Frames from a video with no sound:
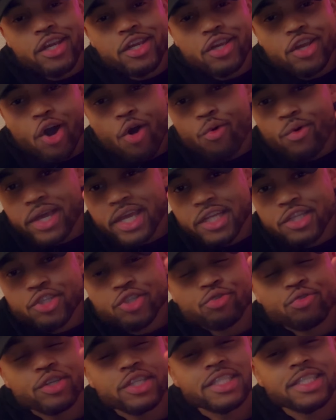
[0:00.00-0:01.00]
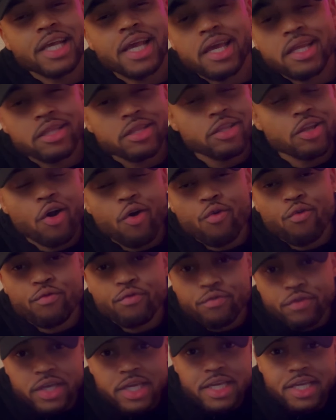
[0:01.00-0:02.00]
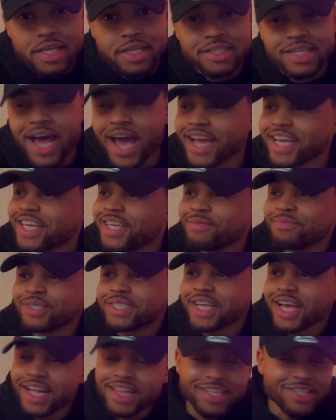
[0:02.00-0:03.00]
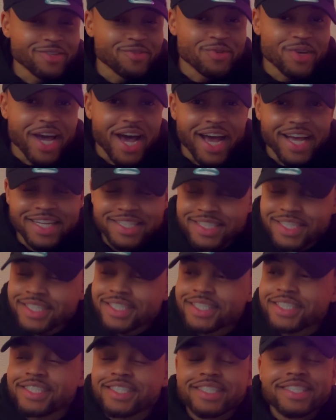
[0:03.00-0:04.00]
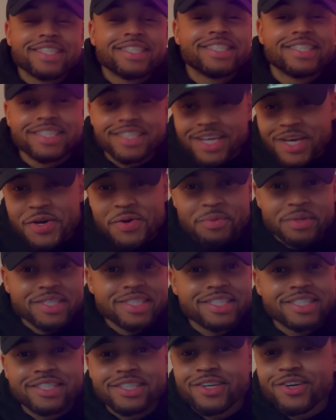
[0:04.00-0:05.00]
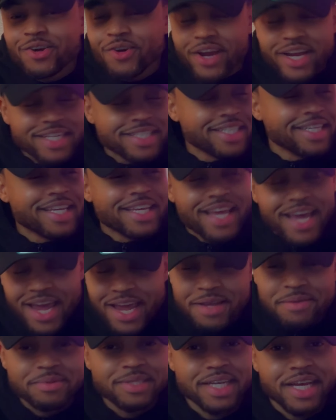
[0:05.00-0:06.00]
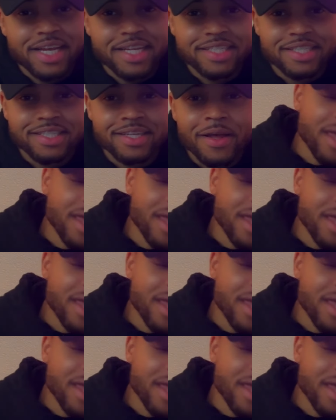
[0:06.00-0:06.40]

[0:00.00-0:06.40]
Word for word: No interest and no fees. I keep telling you guys, this is a gem. This is a crazy game changer.